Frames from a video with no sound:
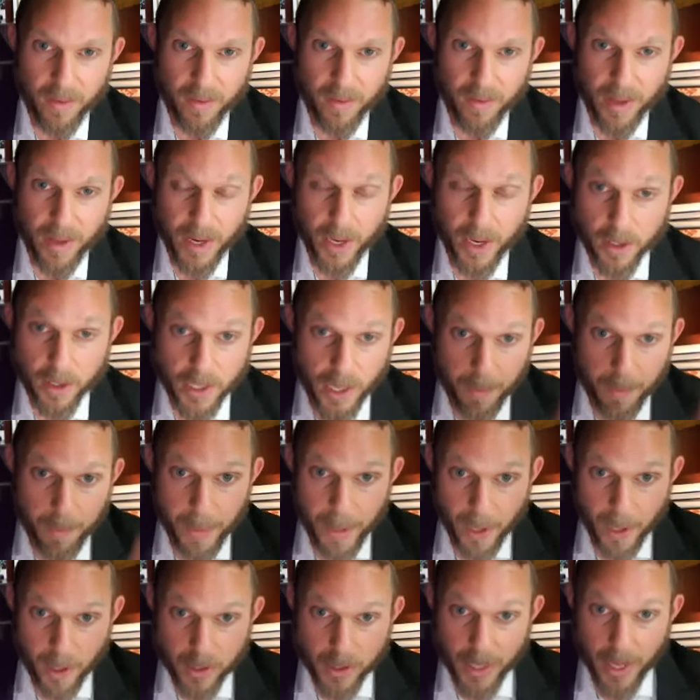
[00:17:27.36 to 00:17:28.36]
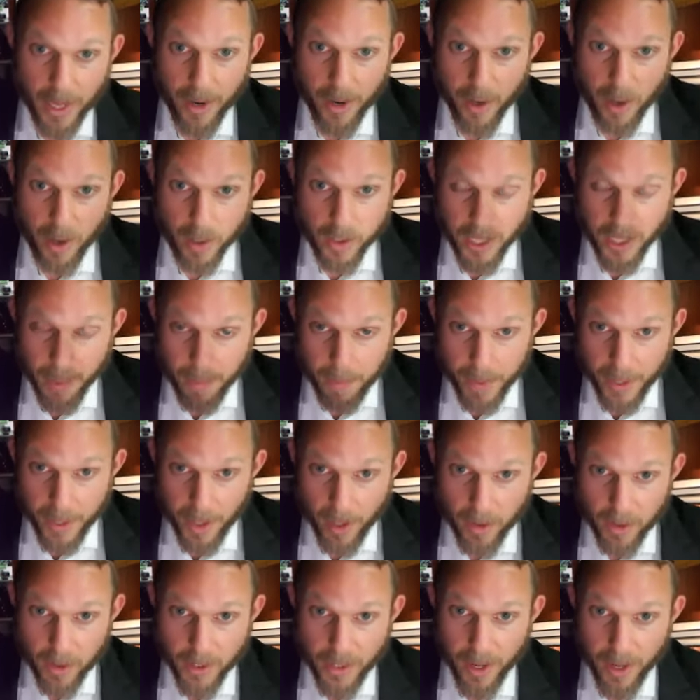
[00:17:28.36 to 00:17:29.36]
And he goes up and he goes down, he goes up and he
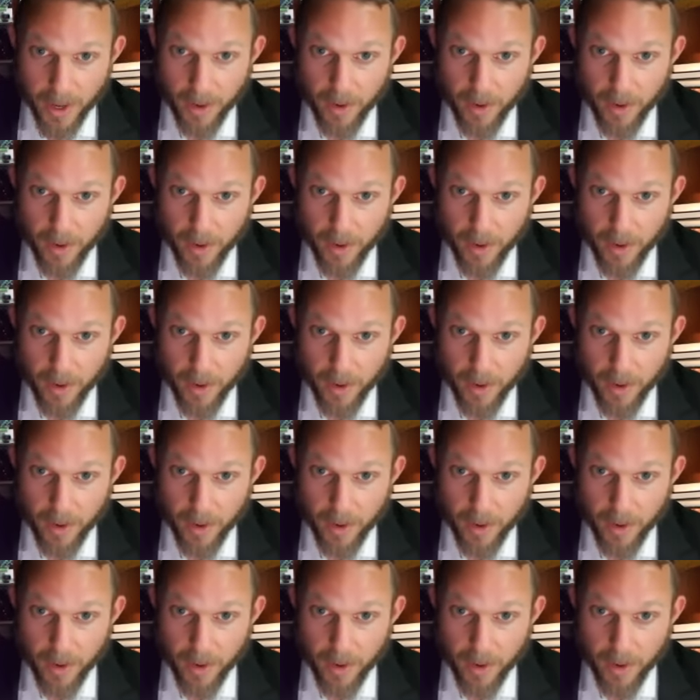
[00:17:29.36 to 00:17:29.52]
goes down.